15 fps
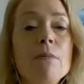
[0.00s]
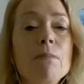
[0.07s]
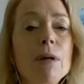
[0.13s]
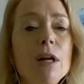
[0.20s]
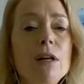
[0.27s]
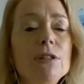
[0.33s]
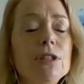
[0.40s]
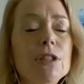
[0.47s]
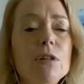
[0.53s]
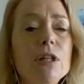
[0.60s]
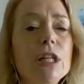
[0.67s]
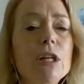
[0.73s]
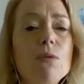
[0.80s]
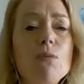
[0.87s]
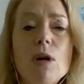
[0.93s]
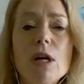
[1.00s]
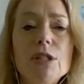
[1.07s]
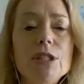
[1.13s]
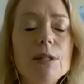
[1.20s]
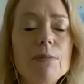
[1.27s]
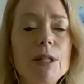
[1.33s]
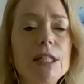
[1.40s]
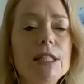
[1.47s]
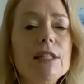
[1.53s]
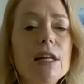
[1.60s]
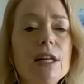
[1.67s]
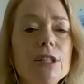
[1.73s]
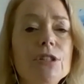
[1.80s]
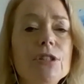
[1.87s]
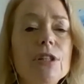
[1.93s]
but also you know what are some of these
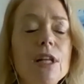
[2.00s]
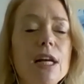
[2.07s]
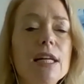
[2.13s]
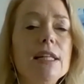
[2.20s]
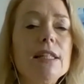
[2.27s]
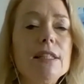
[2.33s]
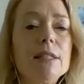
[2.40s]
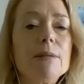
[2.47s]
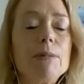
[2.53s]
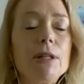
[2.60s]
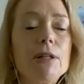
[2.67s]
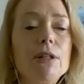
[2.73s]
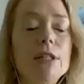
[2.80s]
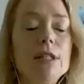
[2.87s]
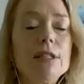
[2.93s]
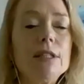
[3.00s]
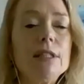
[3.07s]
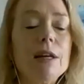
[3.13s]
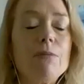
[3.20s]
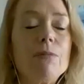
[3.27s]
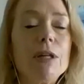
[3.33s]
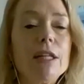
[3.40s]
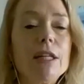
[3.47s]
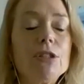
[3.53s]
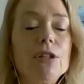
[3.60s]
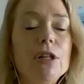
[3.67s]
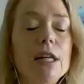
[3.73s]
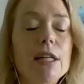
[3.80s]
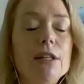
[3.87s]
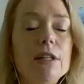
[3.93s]
underlying disparities that we can
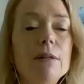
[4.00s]
try to